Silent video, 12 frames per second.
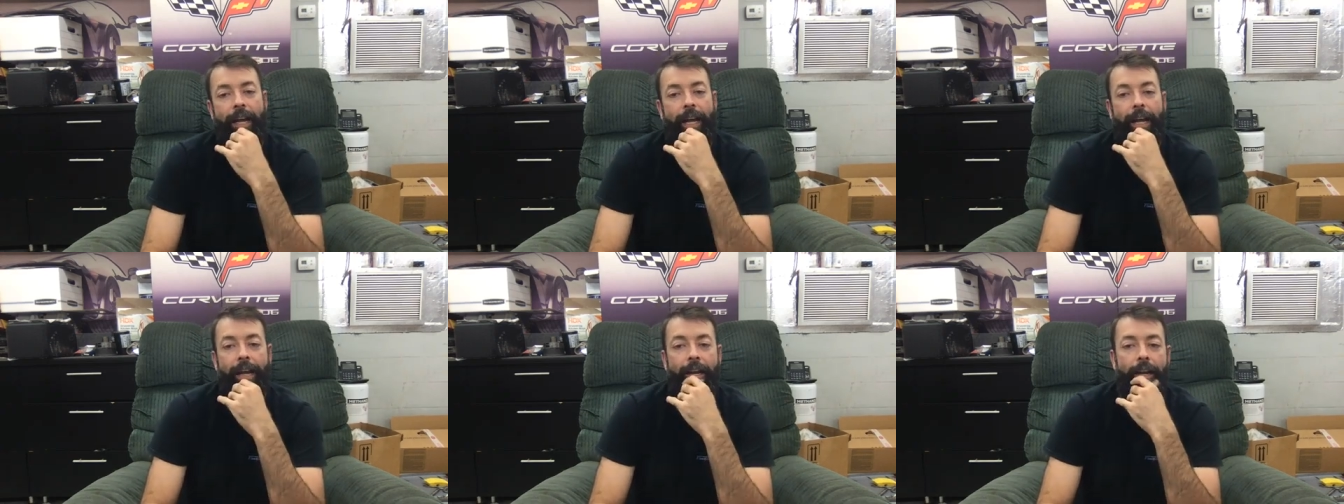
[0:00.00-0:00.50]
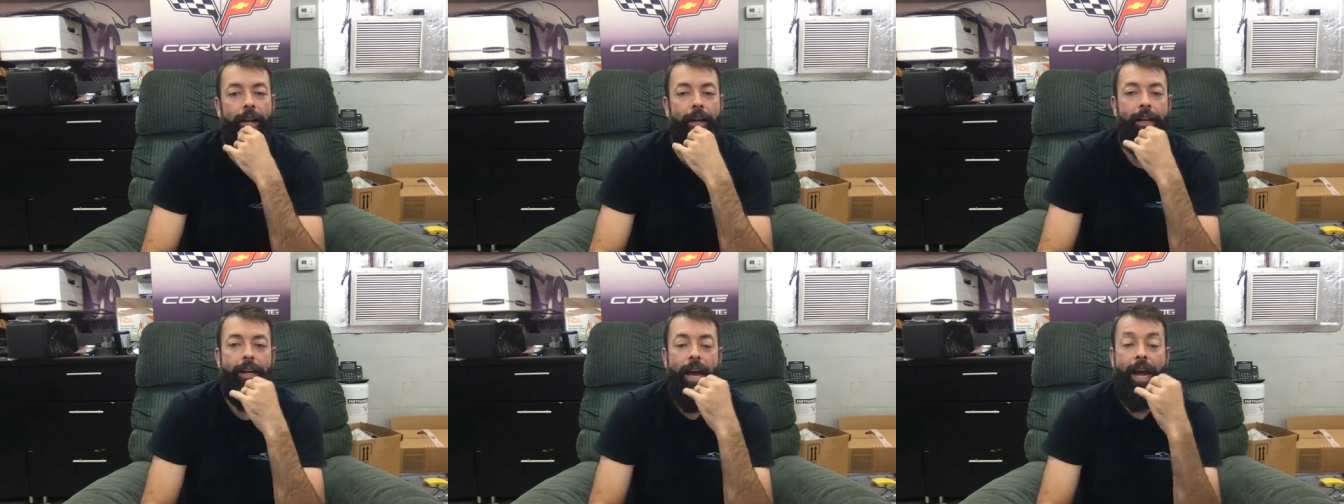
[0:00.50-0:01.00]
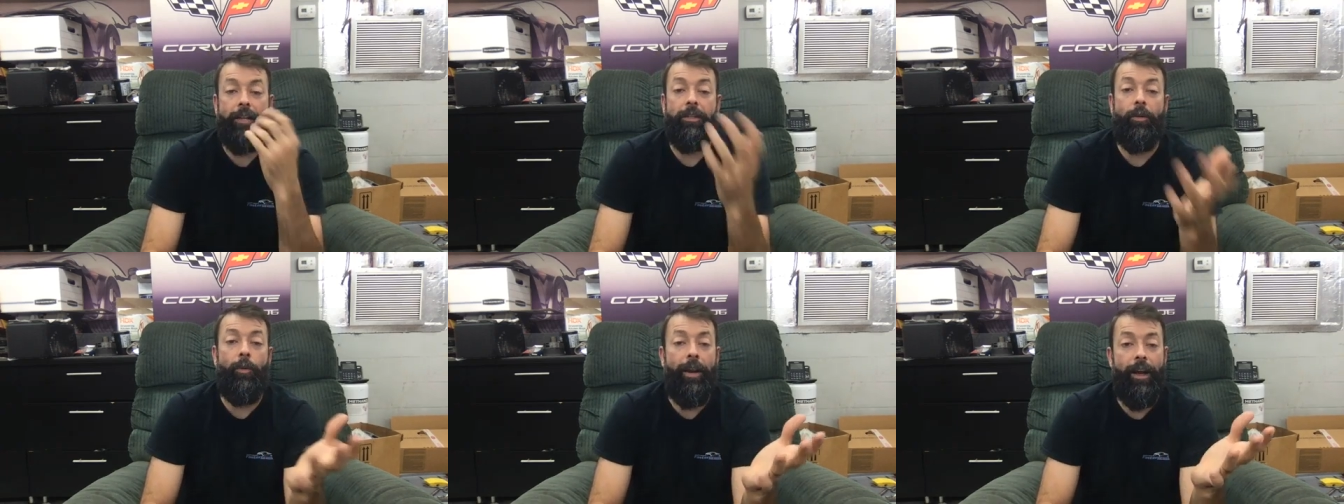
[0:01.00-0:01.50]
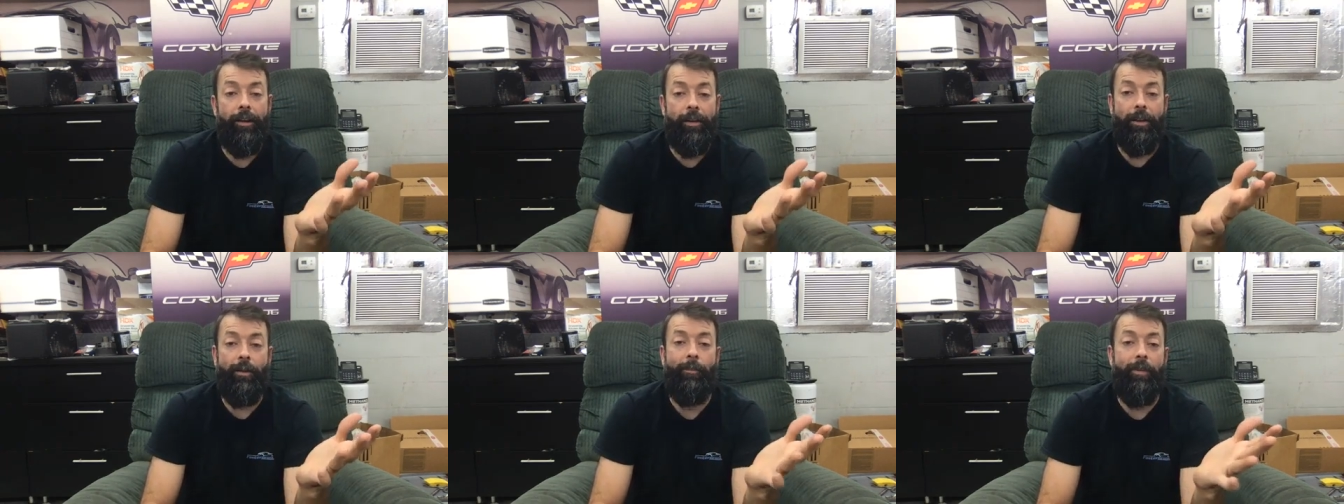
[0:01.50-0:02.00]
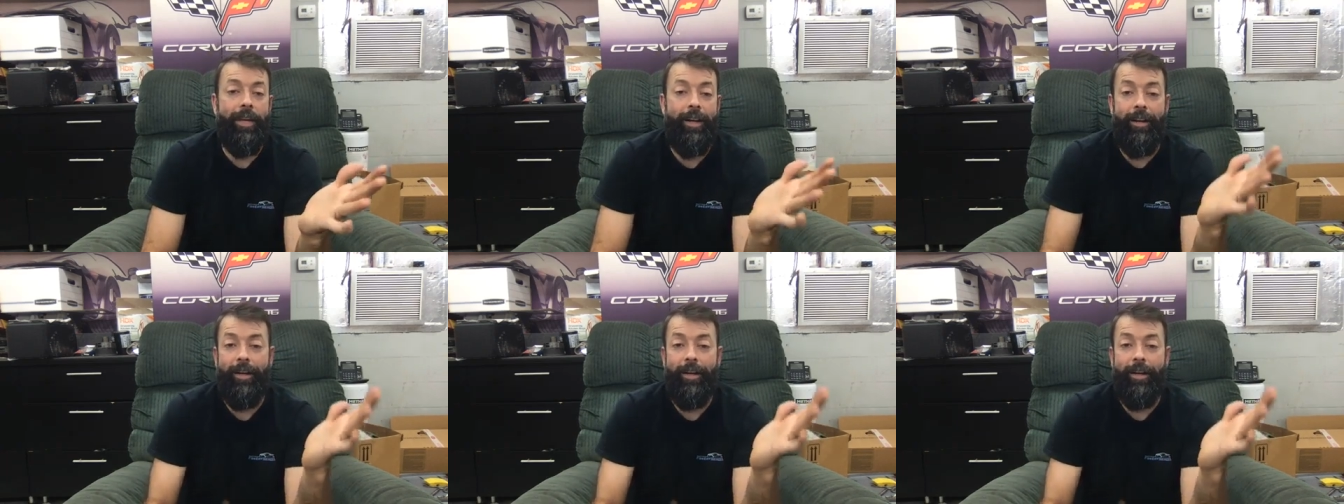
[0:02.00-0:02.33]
And I actually went out and competed